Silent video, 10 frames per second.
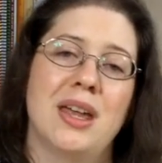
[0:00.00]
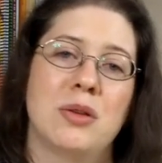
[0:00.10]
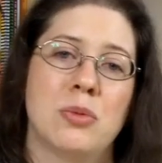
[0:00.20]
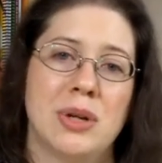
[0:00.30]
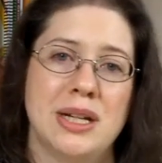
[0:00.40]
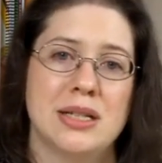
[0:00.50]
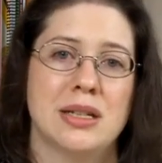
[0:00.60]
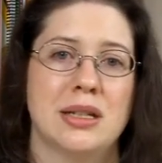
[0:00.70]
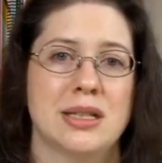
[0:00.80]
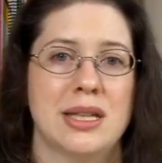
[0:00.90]
The
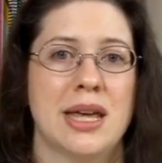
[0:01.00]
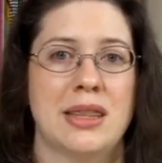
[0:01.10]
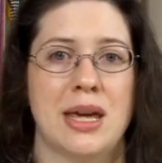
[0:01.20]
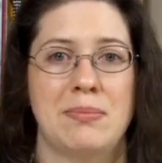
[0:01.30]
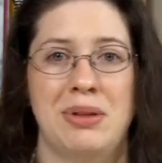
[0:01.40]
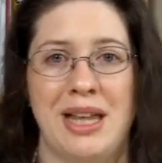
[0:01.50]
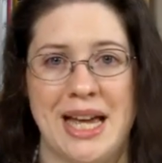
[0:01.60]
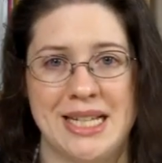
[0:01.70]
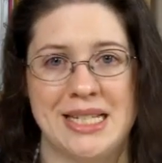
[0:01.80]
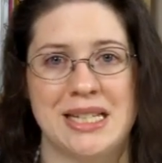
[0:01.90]
reason is that that
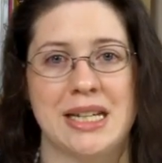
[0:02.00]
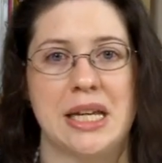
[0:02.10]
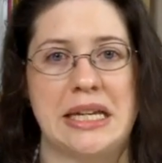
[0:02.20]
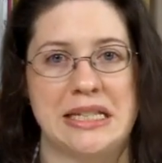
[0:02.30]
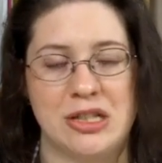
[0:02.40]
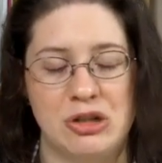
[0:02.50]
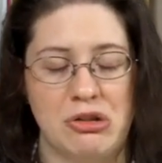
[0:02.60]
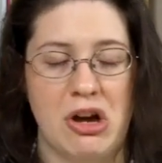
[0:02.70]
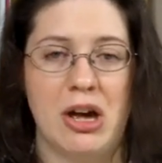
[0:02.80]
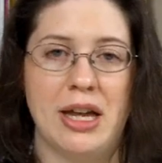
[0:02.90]
plastic is
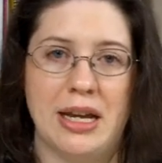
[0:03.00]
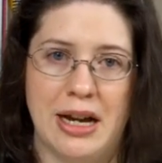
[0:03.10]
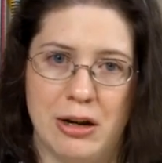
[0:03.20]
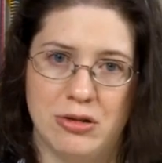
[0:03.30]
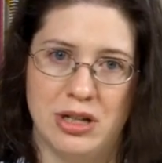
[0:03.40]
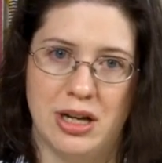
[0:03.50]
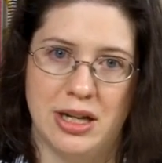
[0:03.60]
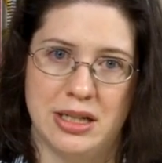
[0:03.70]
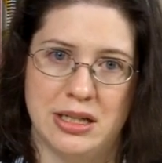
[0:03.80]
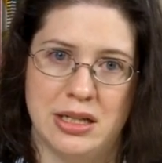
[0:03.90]
not
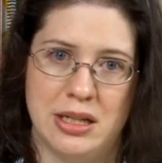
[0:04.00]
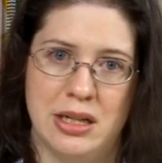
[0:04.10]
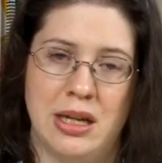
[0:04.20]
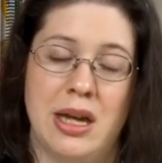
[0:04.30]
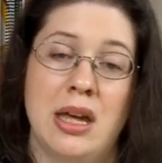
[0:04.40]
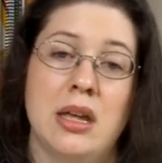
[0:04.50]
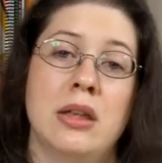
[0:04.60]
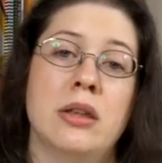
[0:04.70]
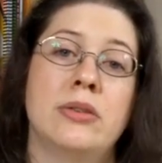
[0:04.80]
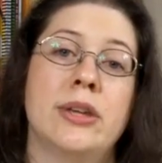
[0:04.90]
airtight.
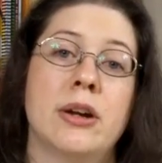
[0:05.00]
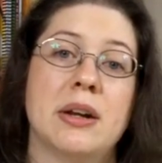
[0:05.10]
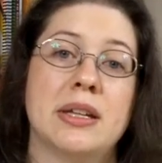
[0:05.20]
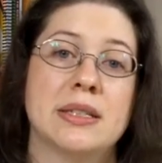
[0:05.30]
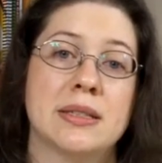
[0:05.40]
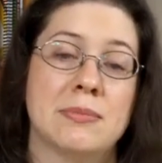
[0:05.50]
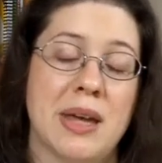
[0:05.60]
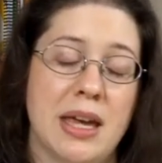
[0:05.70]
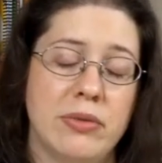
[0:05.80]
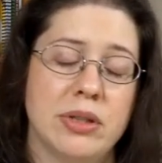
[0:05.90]
There is some
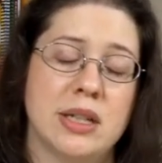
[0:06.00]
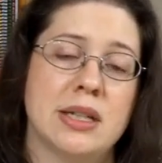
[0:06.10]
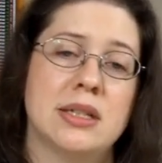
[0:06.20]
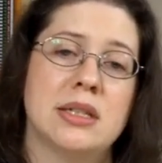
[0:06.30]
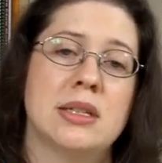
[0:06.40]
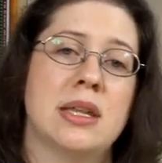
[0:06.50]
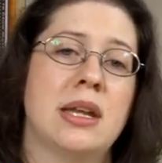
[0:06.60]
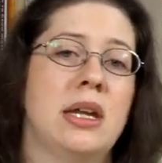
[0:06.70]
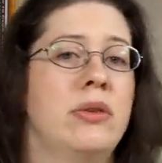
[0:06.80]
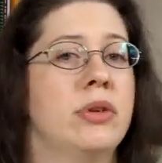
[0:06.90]
evidence
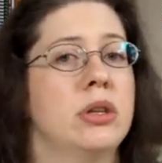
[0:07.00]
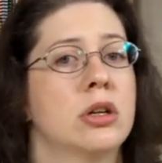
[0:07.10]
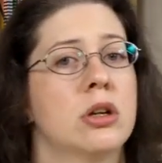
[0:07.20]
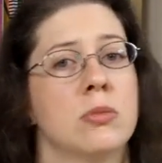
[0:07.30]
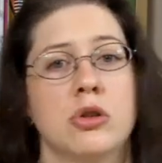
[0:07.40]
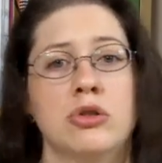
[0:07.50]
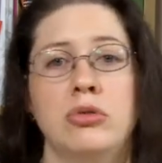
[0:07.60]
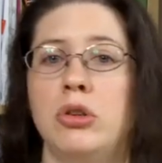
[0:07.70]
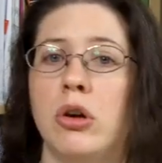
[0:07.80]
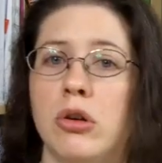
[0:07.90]
that even the commercial
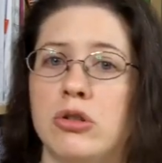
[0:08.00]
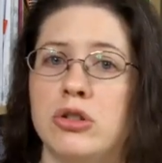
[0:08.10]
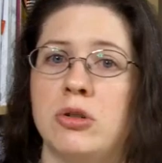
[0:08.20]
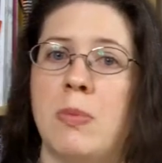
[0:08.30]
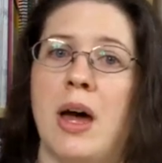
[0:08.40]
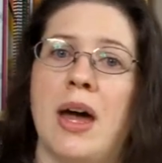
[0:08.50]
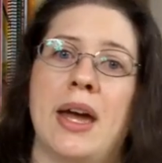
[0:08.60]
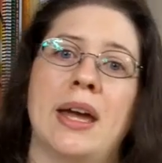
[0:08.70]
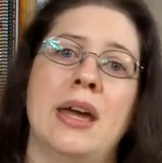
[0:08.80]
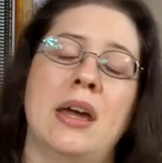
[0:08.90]
yogurts you buy,